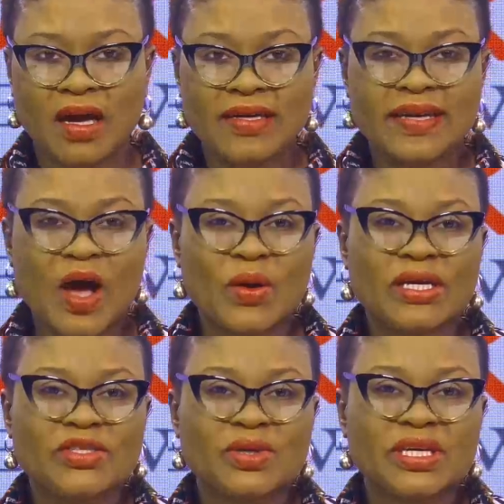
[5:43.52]
Now,
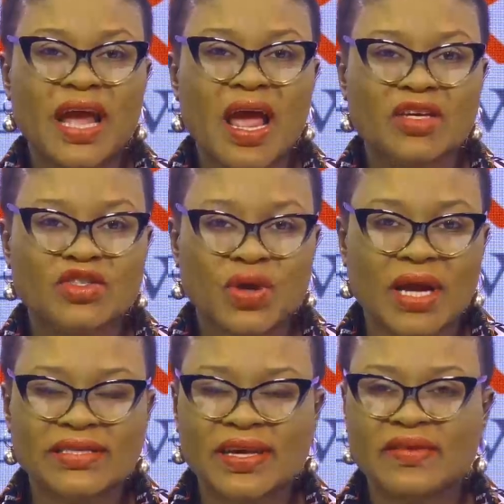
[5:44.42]
Israeli
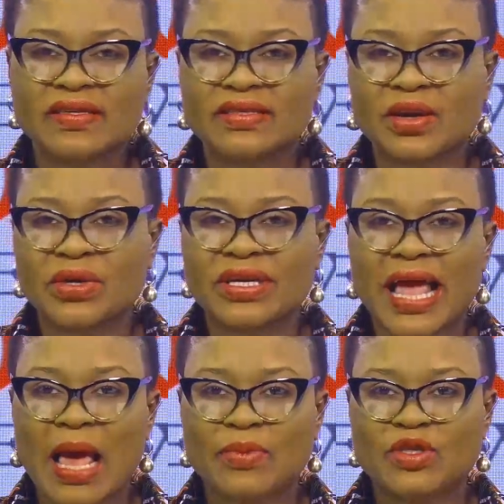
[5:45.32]
airstrikes hit the Syrian
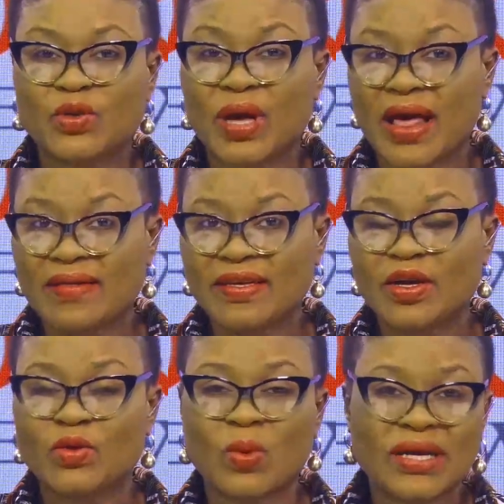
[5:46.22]
capital early
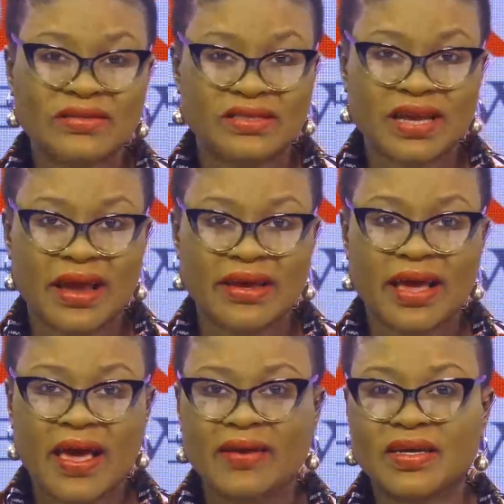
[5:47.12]
on Wednesday
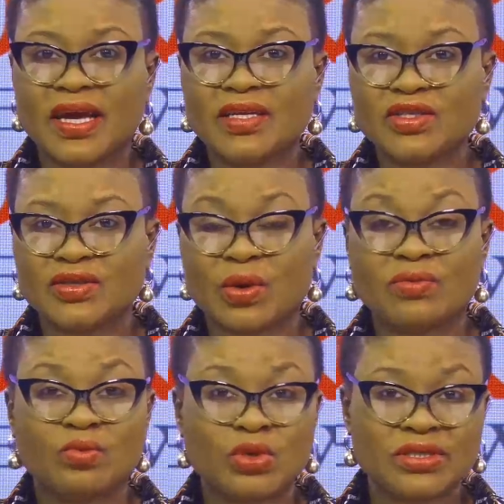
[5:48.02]
and
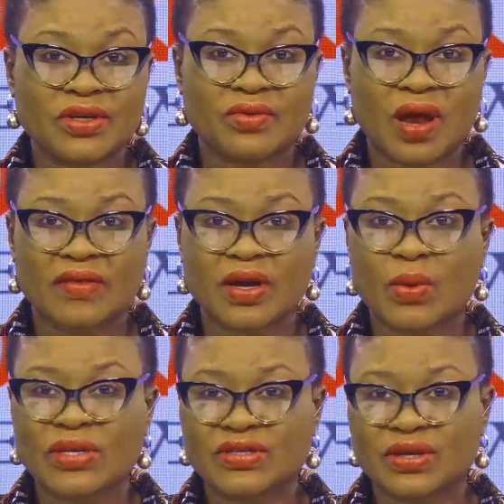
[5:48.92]
wounded
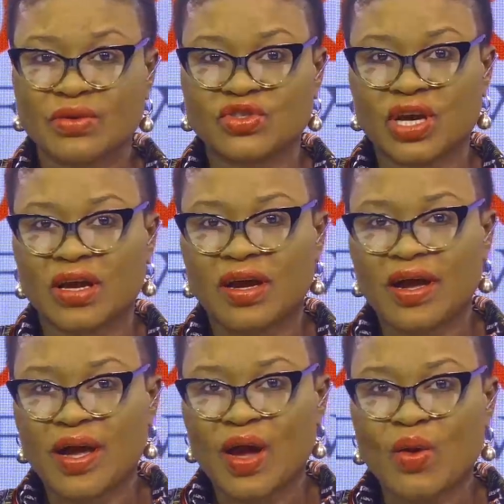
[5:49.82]
one soldier.
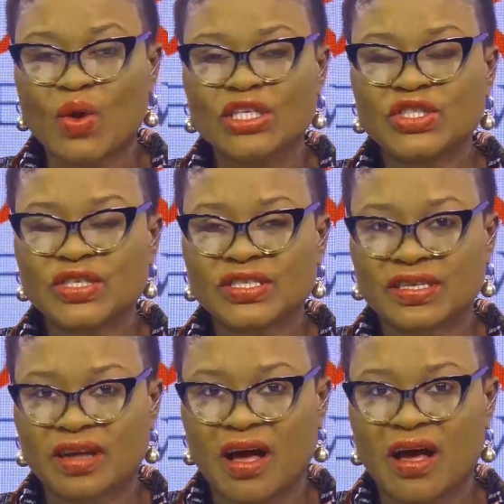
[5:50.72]
According to
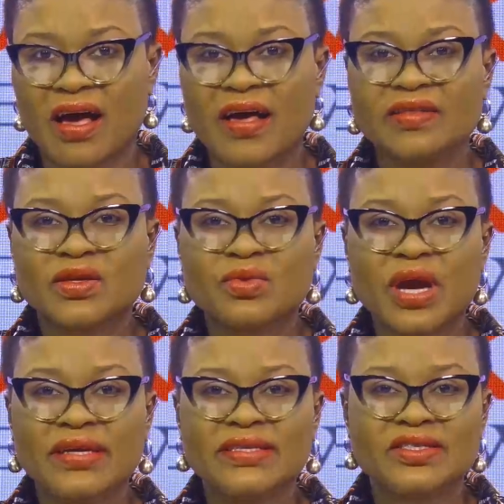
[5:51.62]
Sana'a, the
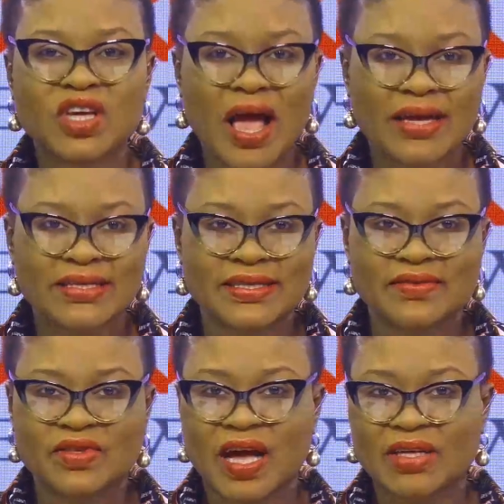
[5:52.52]
raids
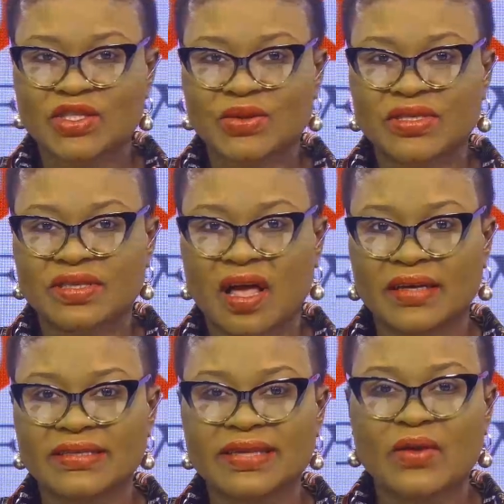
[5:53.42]
targeted the
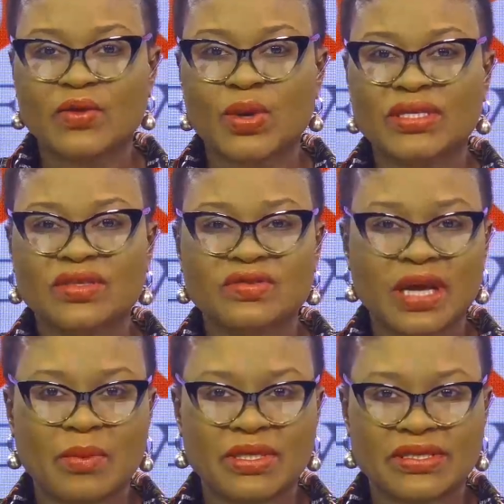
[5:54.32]
countryside southwest of
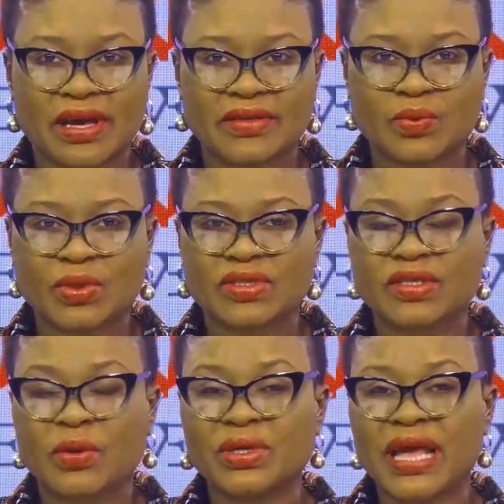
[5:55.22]
Damascus, with
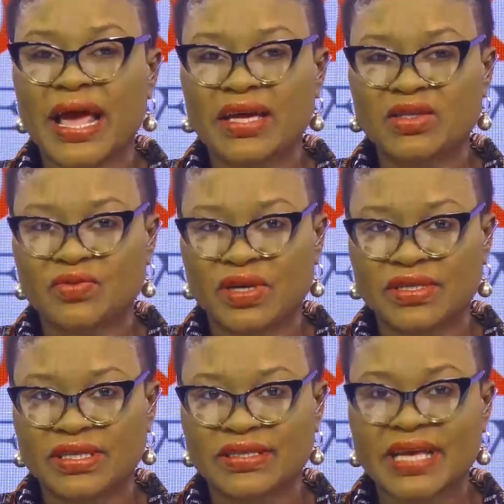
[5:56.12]
Syrian air
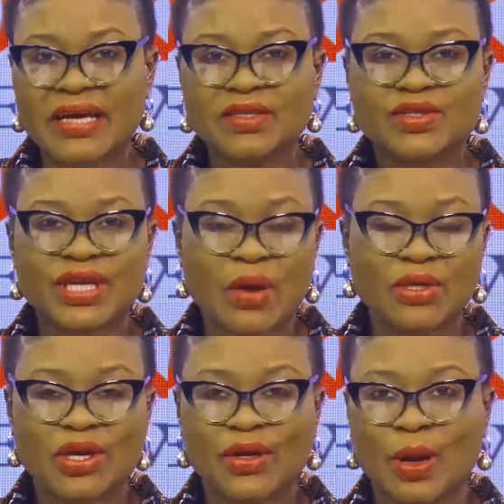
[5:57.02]
defenses
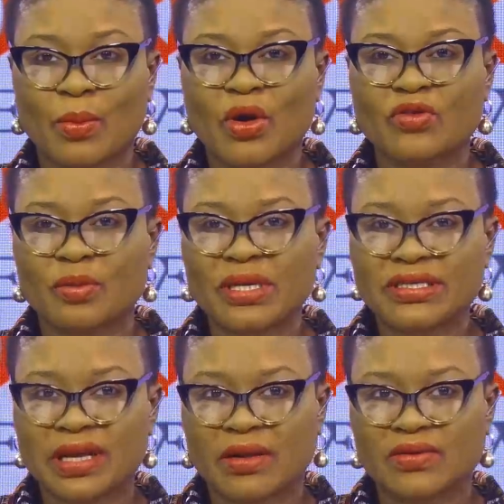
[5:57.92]
downing a number of the
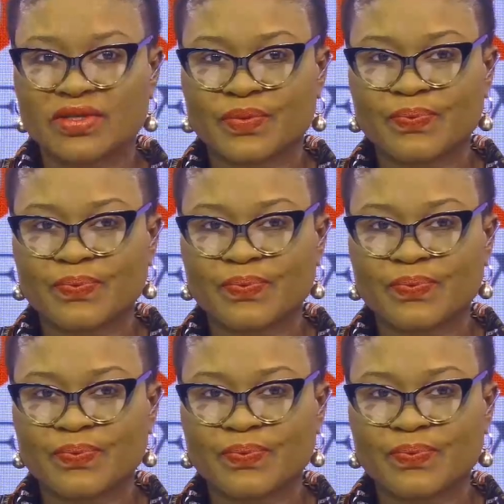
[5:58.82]
missiles.